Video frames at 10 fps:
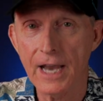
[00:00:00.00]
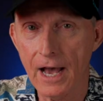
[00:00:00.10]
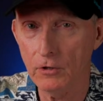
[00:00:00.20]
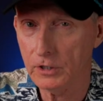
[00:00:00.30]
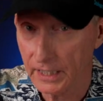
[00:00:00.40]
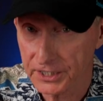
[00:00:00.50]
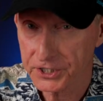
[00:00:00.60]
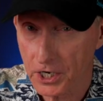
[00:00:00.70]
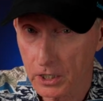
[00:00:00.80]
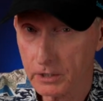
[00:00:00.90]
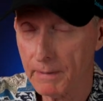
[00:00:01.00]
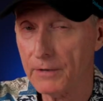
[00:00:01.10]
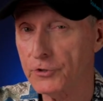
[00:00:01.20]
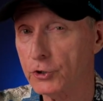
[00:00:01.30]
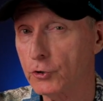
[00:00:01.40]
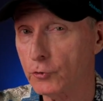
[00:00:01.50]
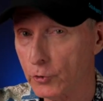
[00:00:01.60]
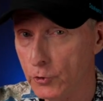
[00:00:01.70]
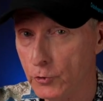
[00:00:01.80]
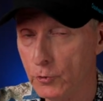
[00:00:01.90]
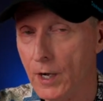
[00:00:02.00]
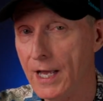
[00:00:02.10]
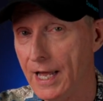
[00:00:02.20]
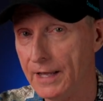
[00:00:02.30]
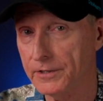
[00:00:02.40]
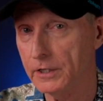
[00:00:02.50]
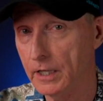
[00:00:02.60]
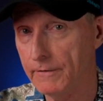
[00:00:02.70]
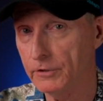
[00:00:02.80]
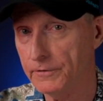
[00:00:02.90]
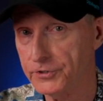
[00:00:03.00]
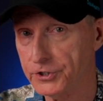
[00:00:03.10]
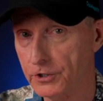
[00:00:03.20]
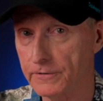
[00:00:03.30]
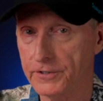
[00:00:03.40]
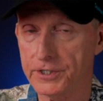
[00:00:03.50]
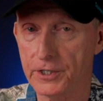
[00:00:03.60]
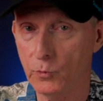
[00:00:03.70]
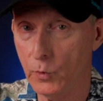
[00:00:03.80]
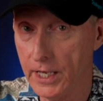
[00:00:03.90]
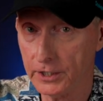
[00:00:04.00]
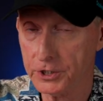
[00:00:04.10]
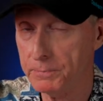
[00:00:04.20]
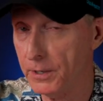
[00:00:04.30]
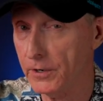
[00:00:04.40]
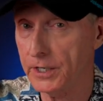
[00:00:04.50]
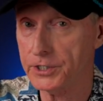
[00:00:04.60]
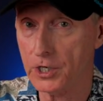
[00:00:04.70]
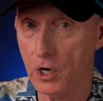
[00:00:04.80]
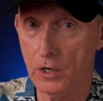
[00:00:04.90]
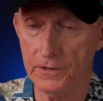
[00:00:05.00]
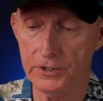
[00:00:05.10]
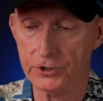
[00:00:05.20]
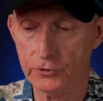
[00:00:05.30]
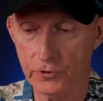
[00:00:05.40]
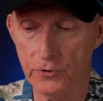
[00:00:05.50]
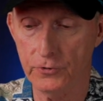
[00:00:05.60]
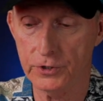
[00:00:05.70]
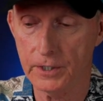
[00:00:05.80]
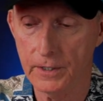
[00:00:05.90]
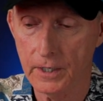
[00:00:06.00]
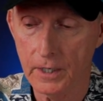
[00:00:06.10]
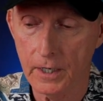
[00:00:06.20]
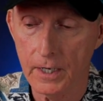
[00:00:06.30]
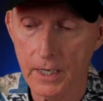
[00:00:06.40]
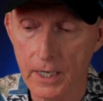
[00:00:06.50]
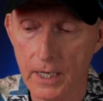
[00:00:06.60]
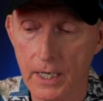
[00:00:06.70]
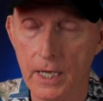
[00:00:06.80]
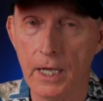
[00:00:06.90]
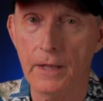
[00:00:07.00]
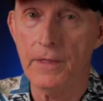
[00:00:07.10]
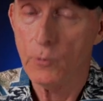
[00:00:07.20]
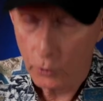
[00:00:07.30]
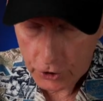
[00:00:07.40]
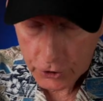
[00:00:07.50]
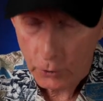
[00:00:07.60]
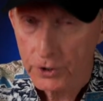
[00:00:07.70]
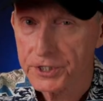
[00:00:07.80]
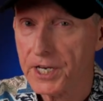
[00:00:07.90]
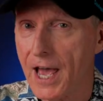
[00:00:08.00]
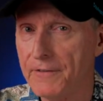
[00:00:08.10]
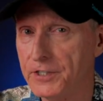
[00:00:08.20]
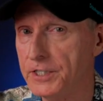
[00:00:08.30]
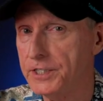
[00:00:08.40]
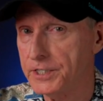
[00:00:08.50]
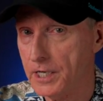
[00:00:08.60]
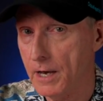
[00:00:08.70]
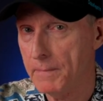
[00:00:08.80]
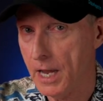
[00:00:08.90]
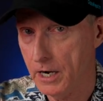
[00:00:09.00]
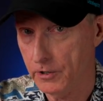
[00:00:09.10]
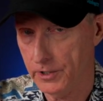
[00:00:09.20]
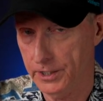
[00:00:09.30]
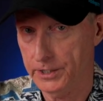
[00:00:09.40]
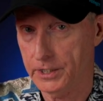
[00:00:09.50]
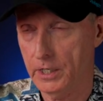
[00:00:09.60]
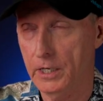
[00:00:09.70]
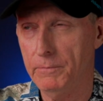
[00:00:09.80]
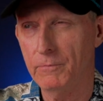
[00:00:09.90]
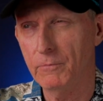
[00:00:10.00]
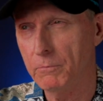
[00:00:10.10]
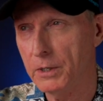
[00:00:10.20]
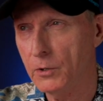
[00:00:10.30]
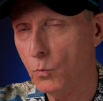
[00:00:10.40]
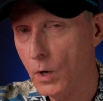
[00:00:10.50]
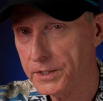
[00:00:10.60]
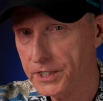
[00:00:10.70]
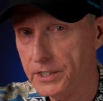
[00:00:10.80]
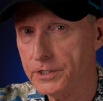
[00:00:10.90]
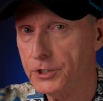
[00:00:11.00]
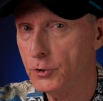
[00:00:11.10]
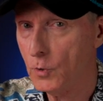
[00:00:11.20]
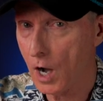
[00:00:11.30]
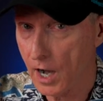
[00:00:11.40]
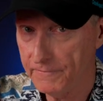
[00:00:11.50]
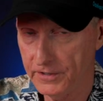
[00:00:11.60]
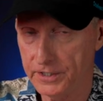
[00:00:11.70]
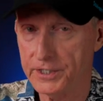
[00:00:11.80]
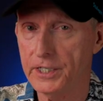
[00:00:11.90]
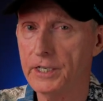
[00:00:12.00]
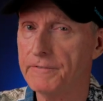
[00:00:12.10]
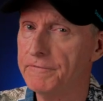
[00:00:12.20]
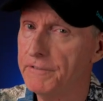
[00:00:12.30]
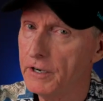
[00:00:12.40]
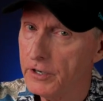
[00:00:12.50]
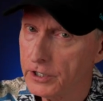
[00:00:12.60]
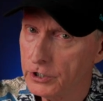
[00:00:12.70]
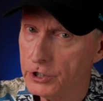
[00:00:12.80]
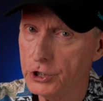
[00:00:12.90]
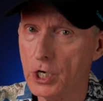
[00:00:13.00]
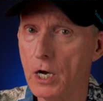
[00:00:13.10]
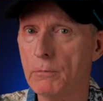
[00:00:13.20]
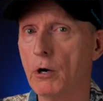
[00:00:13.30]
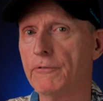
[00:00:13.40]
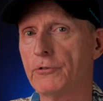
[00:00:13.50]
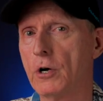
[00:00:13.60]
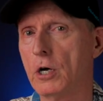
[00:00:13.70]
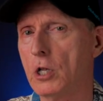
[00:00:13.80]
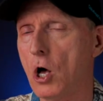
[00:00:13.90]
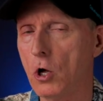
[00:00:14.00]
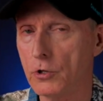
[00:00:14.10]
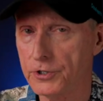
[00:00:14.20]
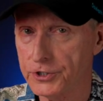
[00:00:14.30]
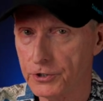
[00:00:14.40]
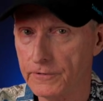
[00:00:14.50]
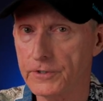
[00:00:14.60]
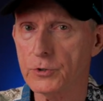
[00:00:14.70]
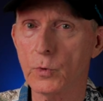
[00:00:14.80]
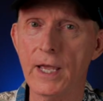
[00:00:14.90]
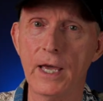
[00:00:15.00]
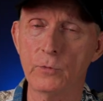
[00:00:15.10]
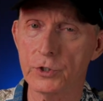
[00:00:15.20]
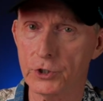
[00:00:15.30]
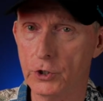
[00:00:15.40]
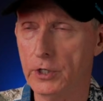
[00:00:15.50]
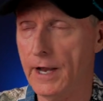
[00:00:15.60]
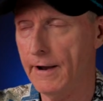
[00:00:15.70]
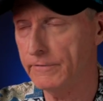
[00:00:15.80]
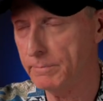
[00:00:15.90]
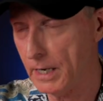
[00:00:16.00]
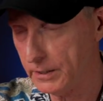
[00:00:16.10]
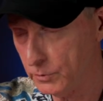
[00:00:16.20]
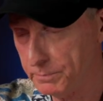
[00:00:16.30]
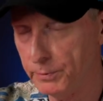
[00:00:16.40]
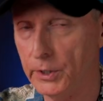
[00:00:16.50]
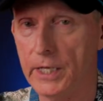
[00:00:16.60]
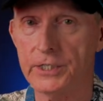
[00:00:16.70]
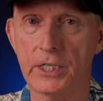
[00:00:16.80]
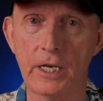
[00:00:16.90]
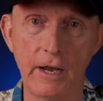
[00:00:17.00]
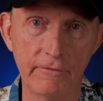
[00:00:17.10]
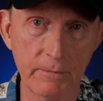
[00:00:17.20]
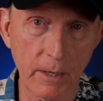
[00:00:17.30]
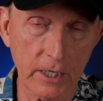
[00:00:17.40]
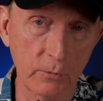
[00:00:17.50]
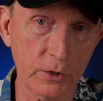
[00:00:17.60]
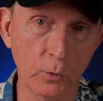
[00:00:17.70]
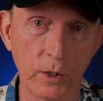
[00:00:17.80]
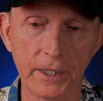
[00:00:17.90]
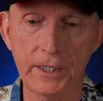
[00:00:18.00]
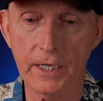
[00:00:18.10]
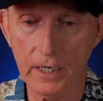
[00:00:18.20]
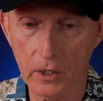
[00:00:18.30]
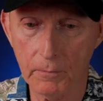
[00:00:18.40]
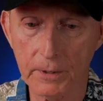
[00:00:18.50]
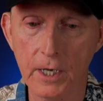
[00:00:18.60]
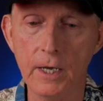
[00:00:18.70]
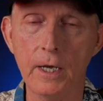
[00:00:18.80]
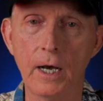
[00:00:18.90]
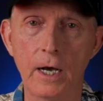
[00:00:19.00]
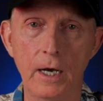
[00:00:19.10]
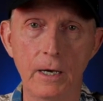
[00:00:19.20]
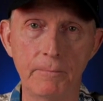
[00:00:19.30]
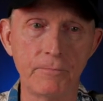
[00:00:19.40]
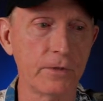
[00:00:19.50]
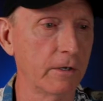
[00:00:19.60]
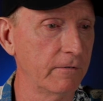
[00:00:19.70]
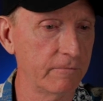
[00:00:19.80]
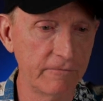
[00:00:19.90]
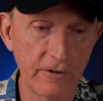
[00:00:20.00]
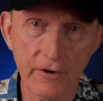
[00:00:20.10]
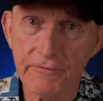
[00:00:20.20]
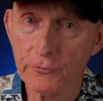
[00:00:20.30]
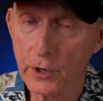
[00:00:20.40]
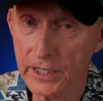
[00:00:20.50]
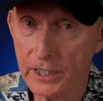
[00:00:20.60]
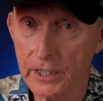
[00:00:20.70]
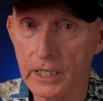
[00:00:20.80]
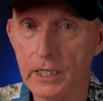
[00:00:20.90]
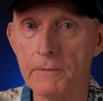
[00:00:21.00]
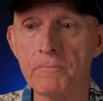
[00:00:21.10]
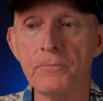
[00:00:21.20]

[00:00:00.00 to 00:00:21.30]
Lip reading: Now, let's talk about the crew and the level of service that we experienced on this cruise. They were short-staffed in some areas, but it wasn't too obvious. They did a very good job overall. All the service we had was good. Everybody was pleasant. Everybody was willing to help. Very friendly.